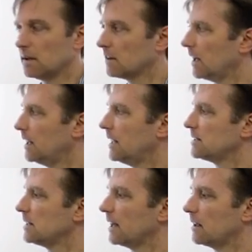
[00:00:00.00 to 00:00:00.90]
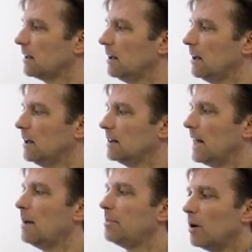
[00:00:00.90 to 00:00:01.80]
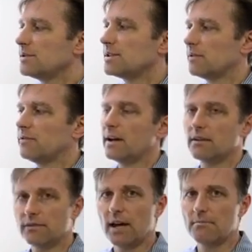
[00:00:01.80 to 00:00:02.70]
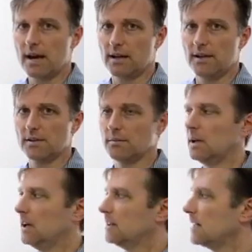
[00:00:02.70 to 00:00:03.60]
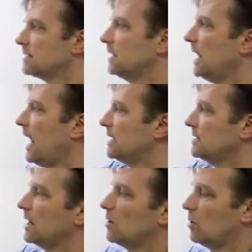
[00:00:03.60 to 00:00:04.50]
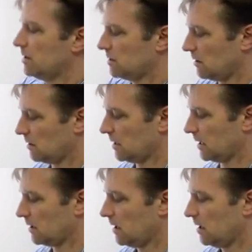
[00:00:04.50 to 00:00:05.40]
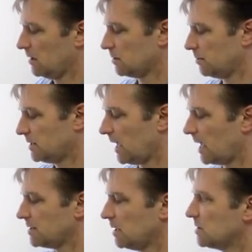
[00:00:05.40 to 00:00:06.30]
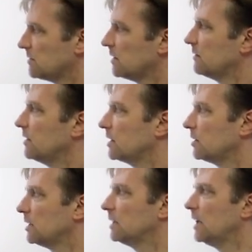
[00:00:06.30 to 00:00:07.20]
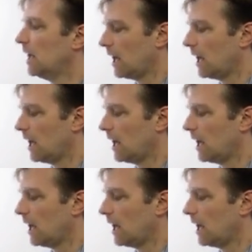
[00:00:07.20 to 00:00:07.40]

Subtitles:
Okay, that opposes the flight or fight mechanism. That's the anti-cortisol thing. So potassium is very, very good.